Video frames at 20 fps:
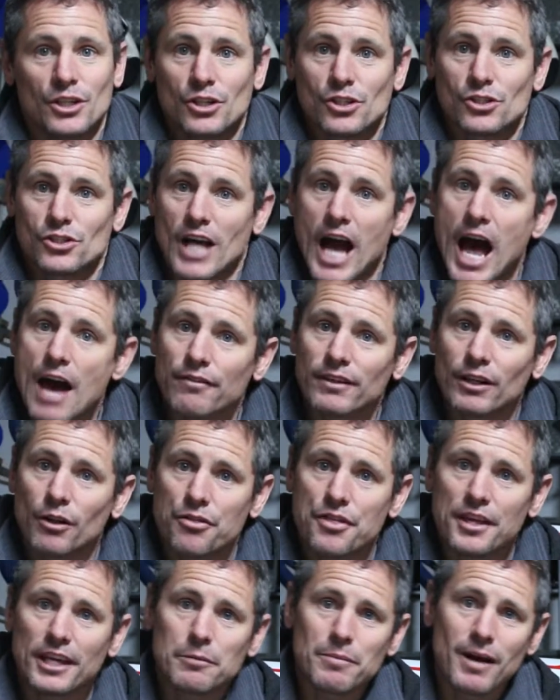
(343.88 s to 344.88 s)
So have a
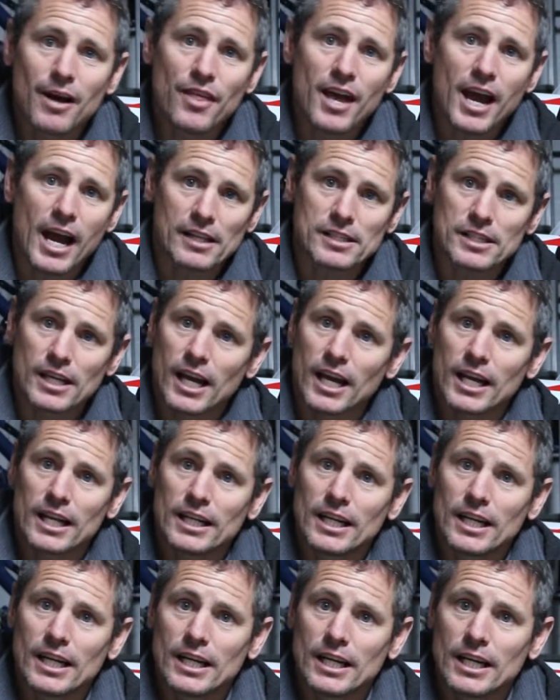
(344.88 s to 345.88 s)
little think about that,
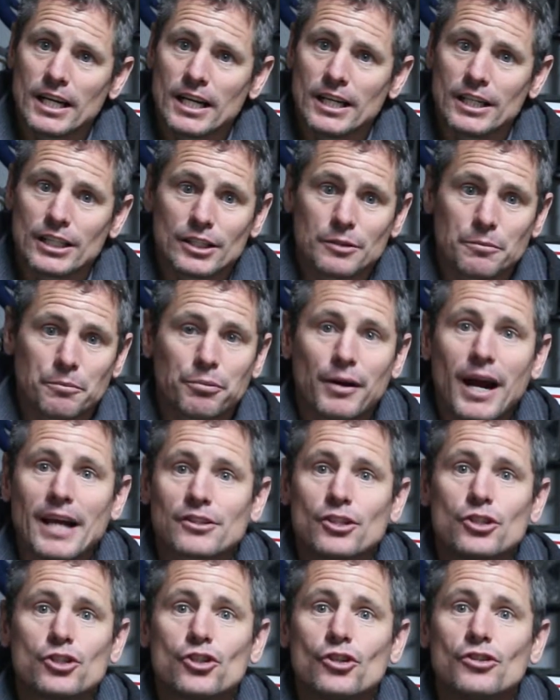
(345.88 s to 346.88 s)
and
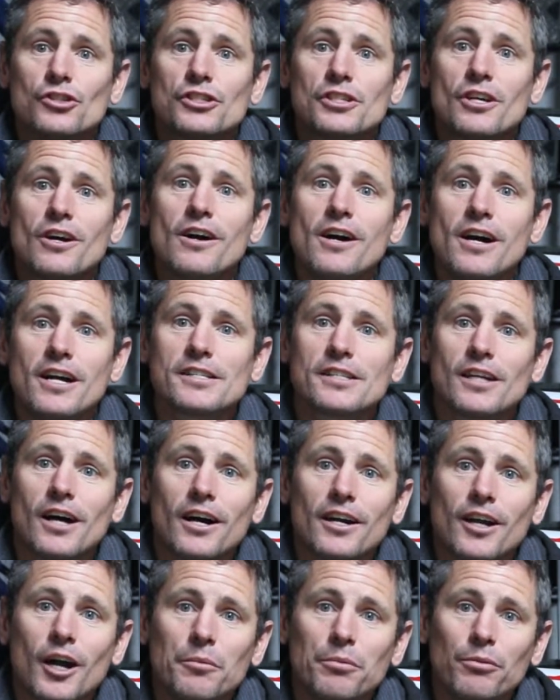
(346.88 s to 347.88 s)
practice doing your tyres,
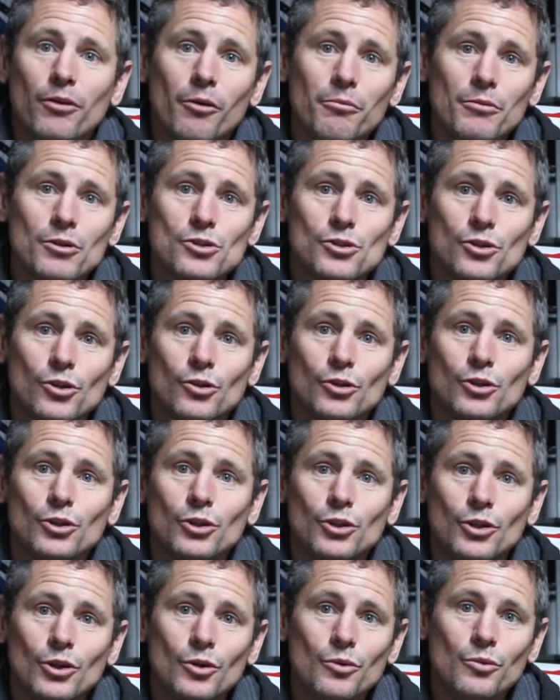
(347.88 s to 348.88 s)
and I promise you,
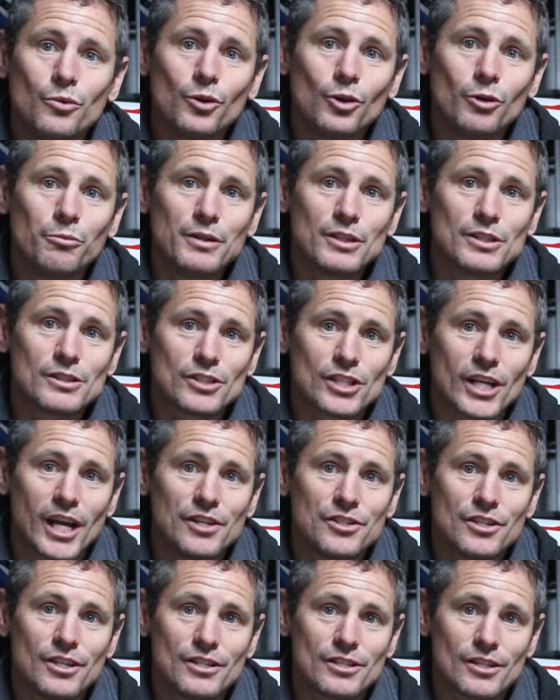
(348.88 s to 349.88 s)
you will be
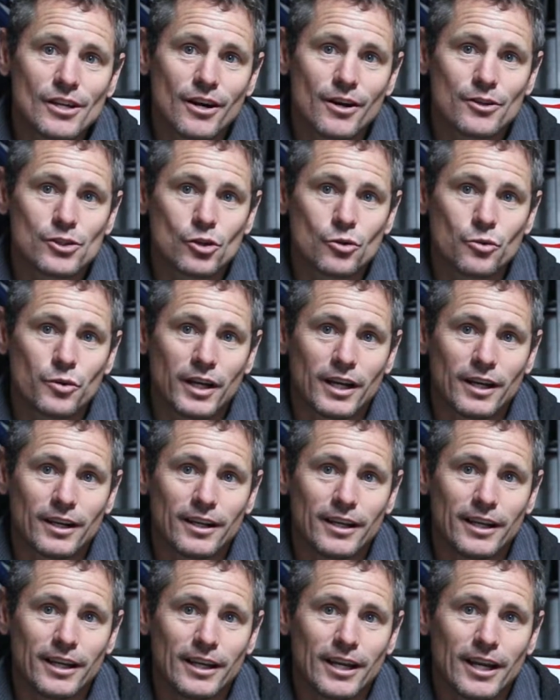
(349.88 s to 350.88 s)
changing tyres
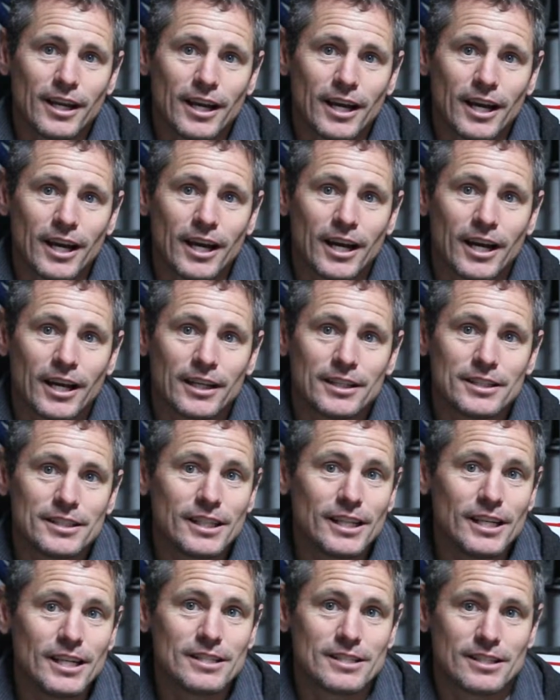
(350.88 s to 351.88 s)
quickly and
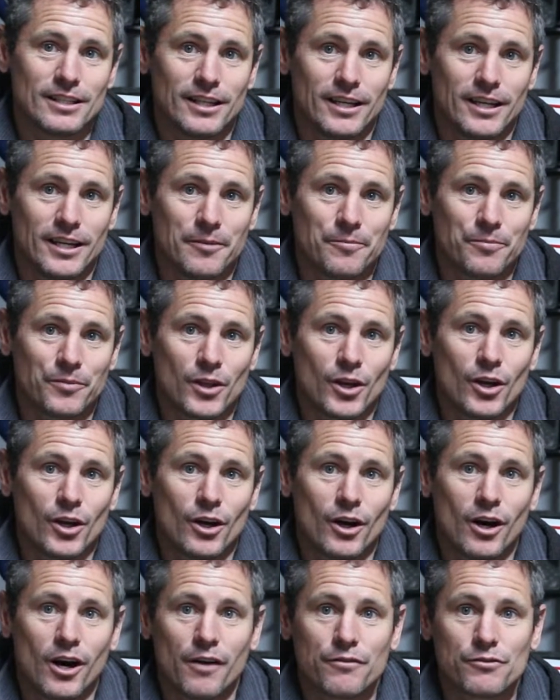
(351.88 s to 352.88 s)
easily
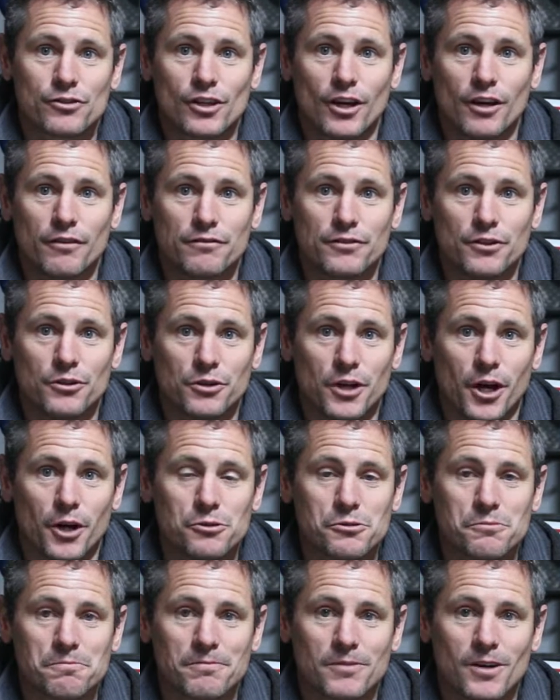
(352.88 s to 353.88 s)
after a few
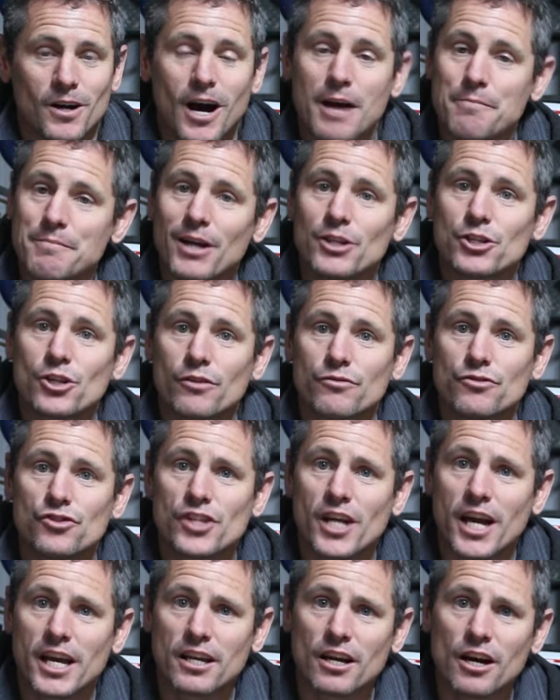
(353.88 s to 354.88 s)
goes. I'm Matt Joseph
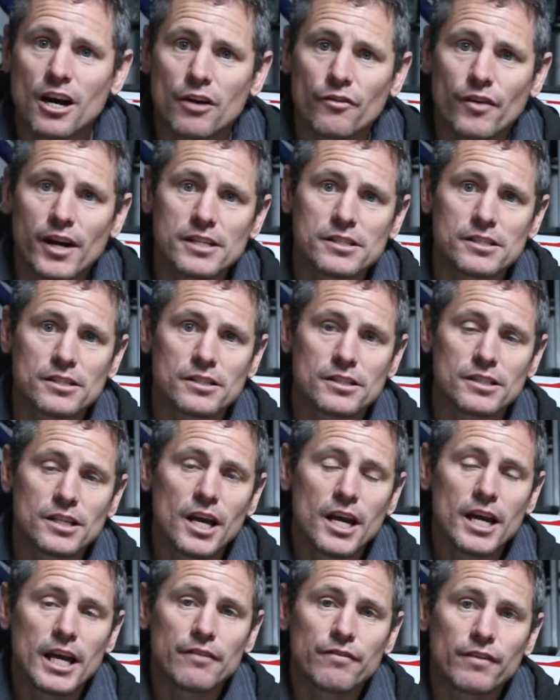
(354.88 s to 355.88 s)
J, Kart Racers.
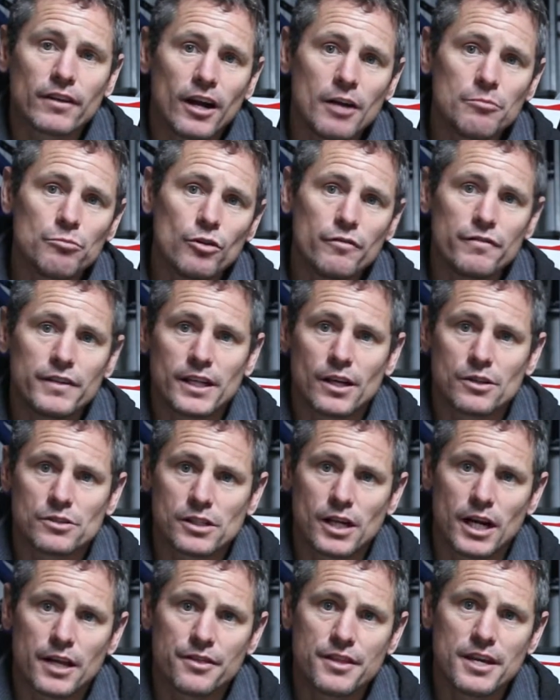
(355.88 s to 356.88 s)
If you like more
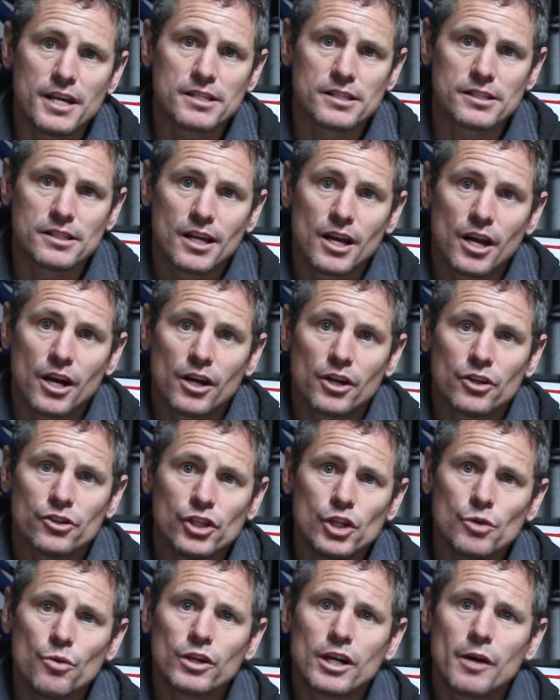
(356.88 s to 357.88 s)
videos like this,
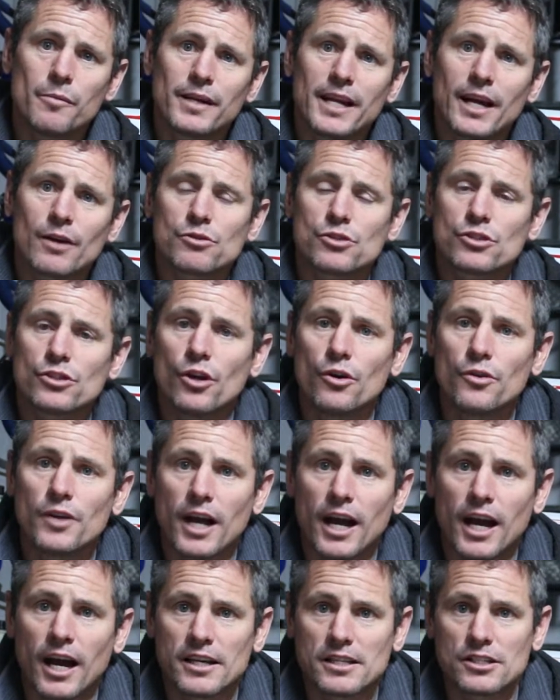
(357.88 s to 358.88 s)
new one coming out soon
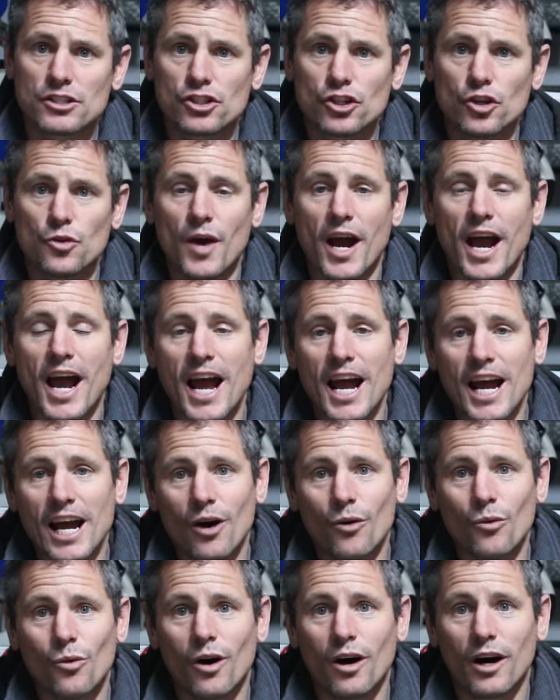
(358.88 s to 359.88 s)
as to
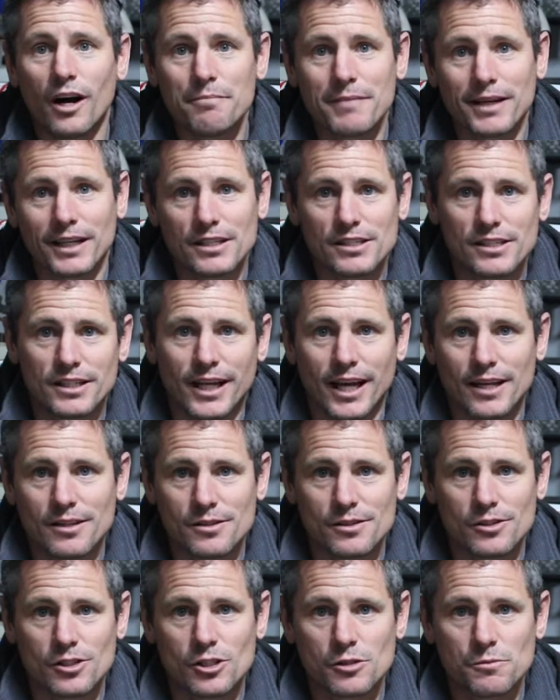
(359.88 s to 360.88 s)
how I managed to get
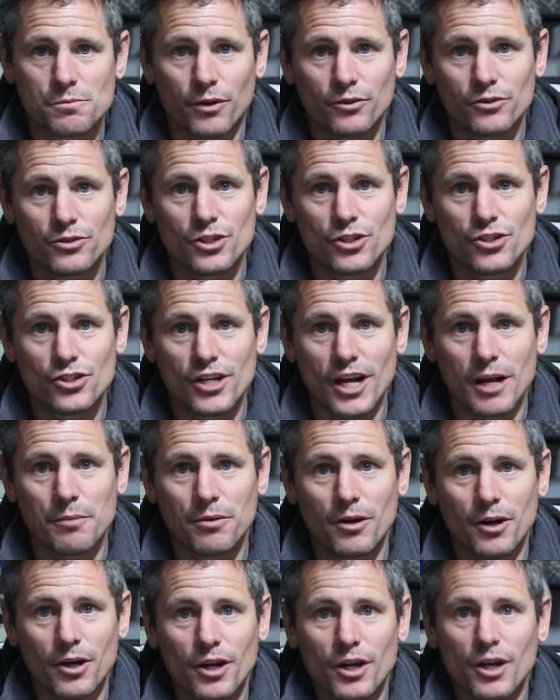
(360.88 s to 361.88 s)
some
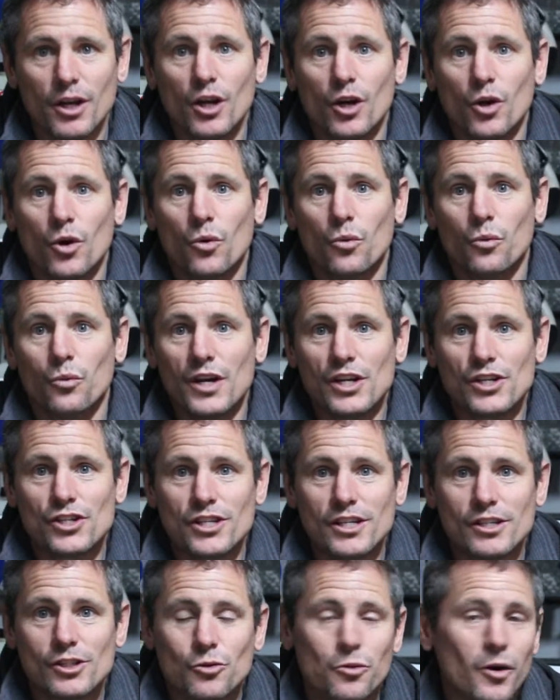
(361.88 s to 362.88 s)
sponsorship,
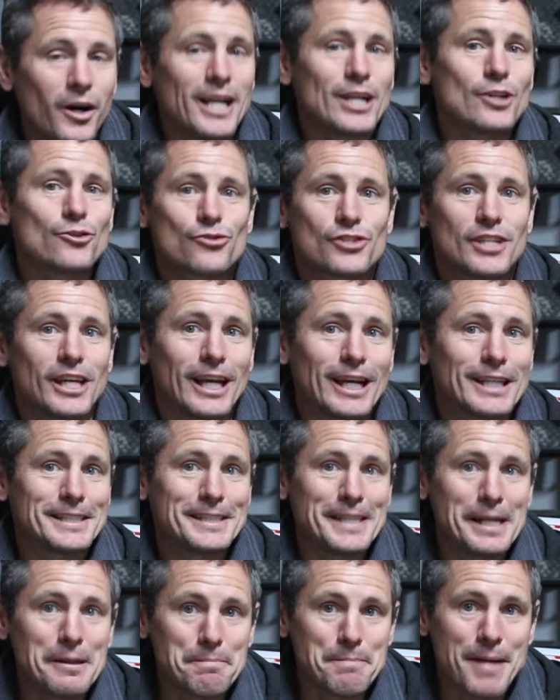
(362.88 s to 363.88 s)
which is quite interesting
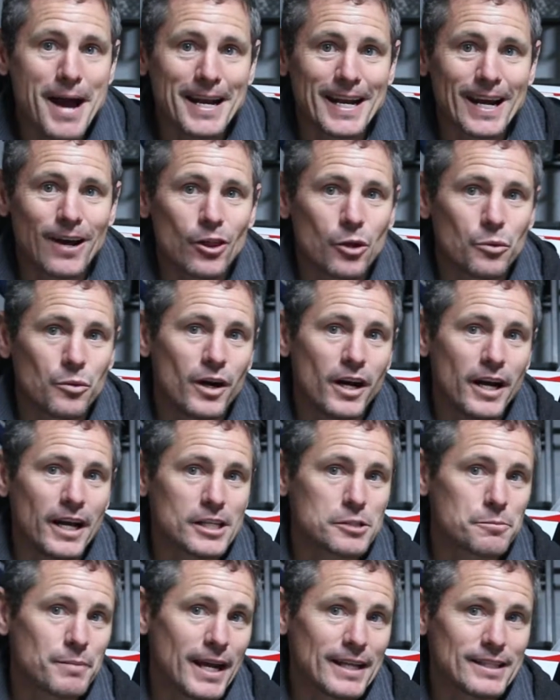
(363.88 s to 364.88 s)
it didn't pan out the way I
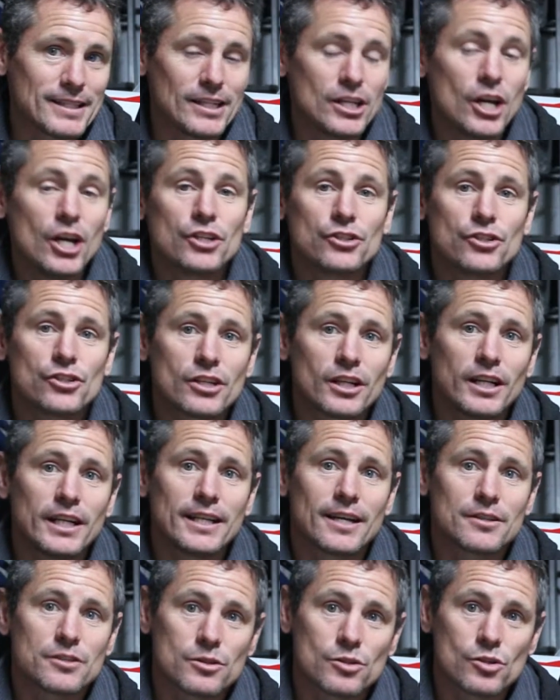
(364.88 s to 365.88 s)
expected. Just
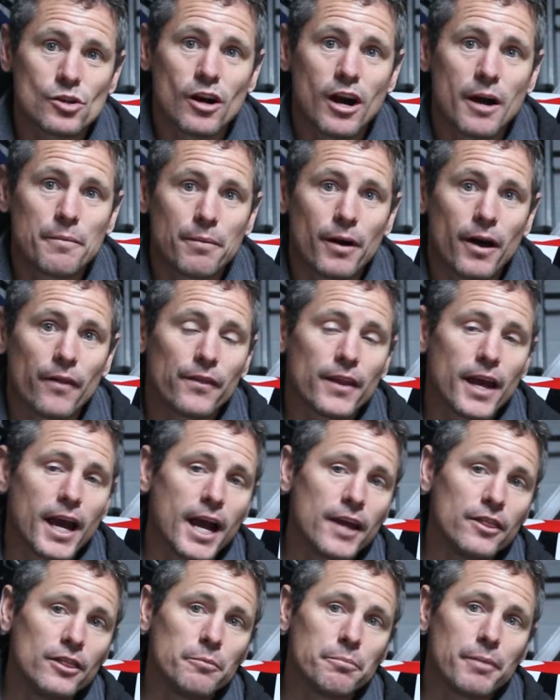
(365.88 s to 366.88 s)
click that subscribe button
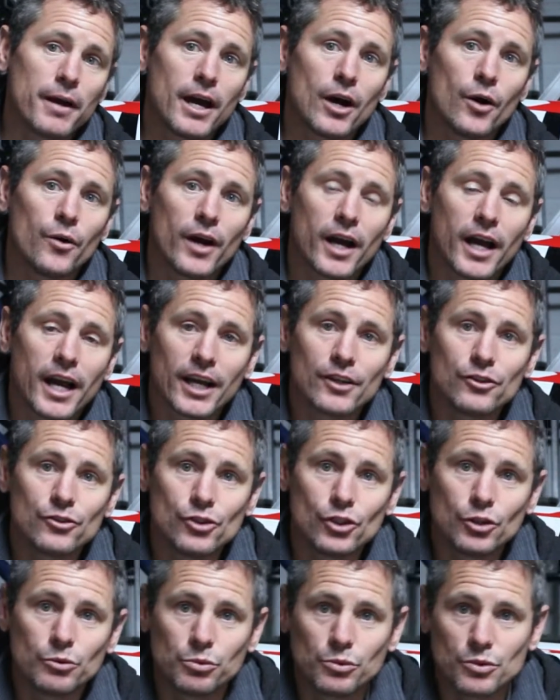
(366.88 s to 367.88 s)
and the bell
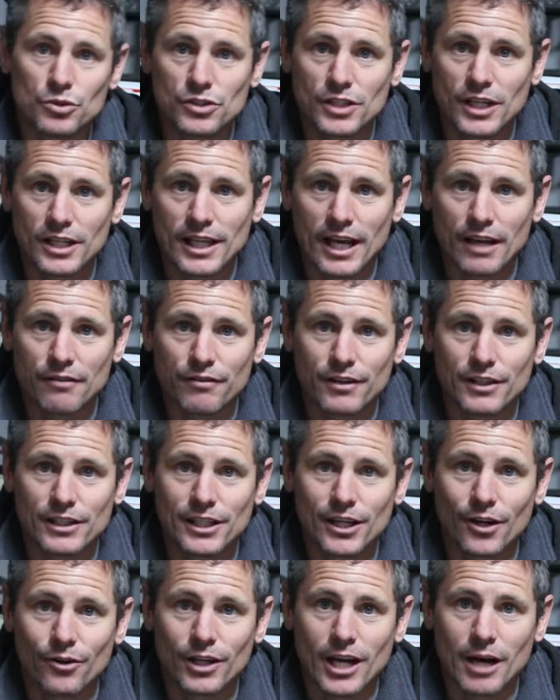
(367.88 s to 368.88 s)
and you will see that
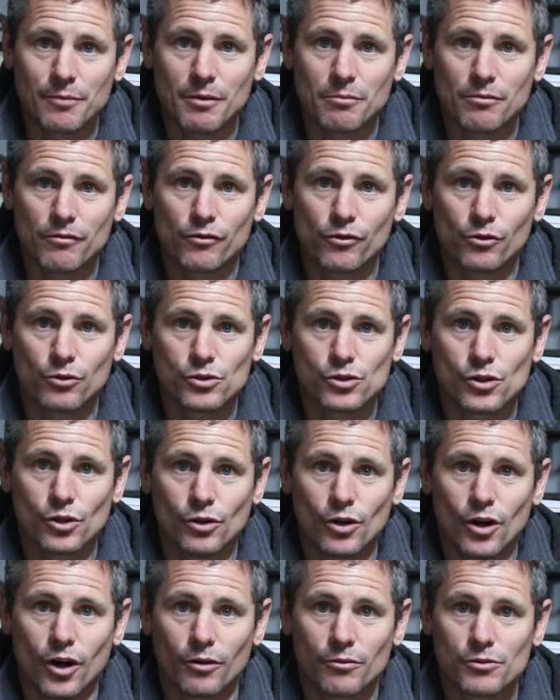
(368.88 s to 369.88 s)
video coming before
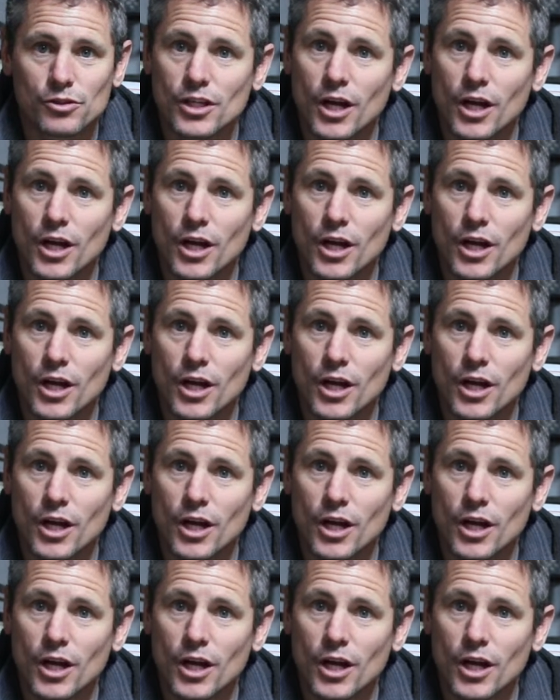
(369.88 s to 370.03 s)
too long.